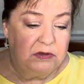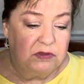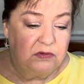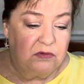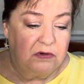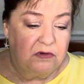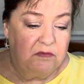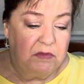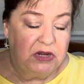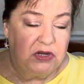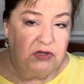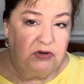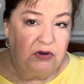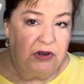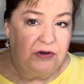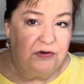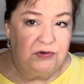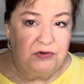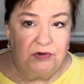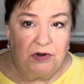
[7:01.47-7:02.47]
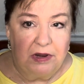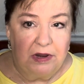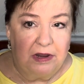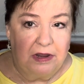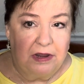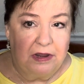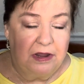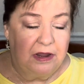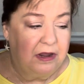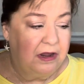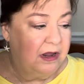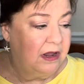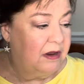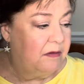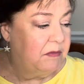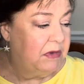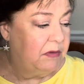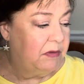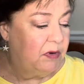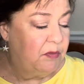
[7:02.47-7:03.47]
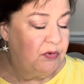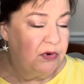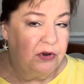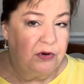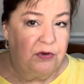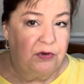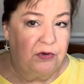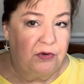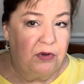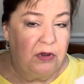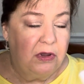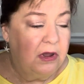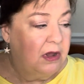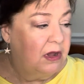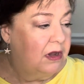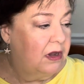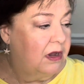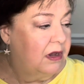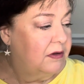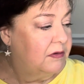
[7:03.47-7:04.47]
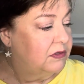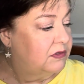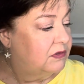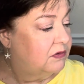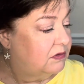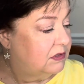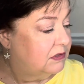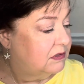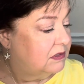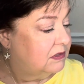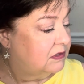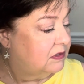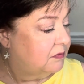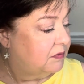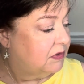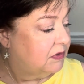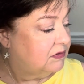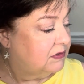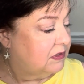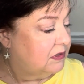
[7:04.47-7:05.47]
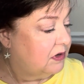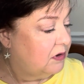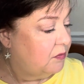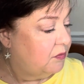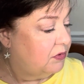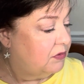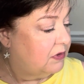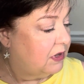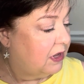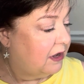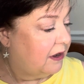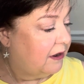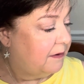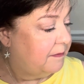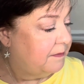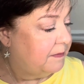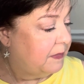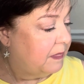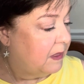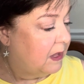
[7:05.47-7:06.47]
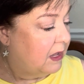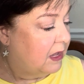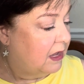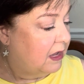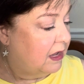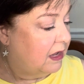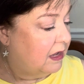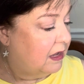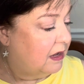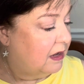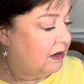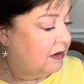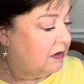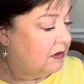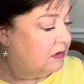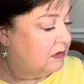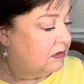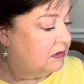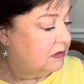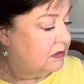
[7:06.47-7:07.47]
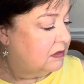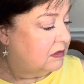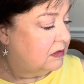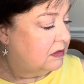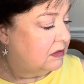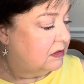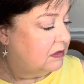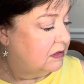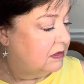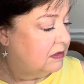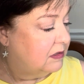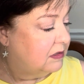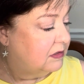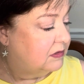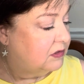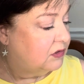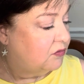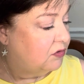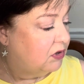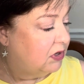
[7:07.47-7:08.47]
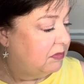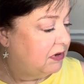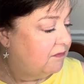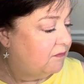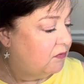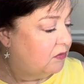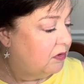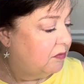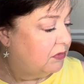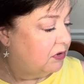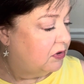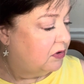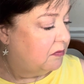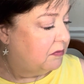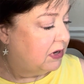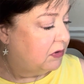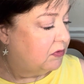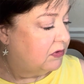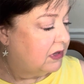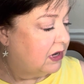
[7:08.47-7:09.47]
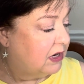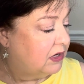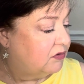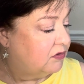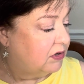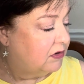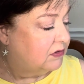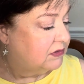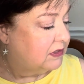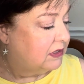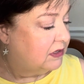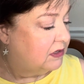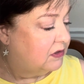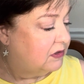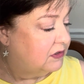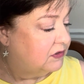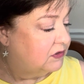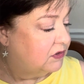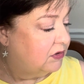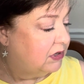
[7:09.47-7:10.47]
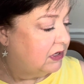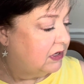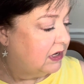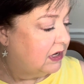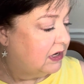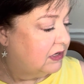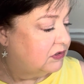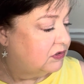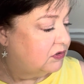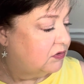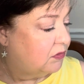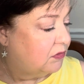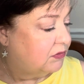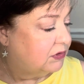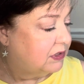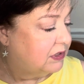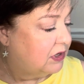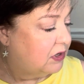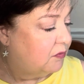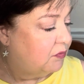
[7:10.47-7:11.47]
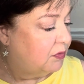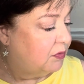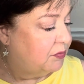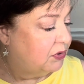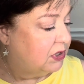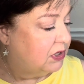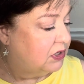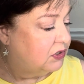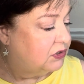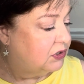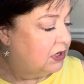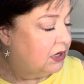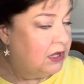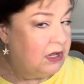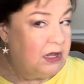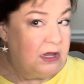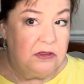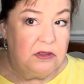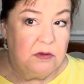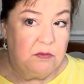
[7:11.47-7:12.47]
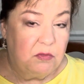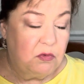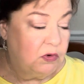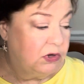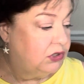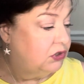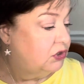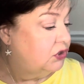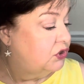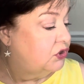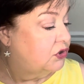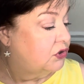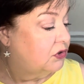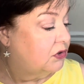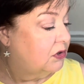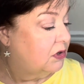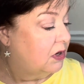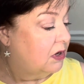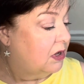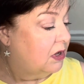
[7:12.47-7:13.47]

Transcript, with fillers: sort of makes your hair dry and maybe brittle. Uh, so this is supposed to help with that. And it's a creamy formula made with hydrators like glycerin and castor oil to help replenish the moisture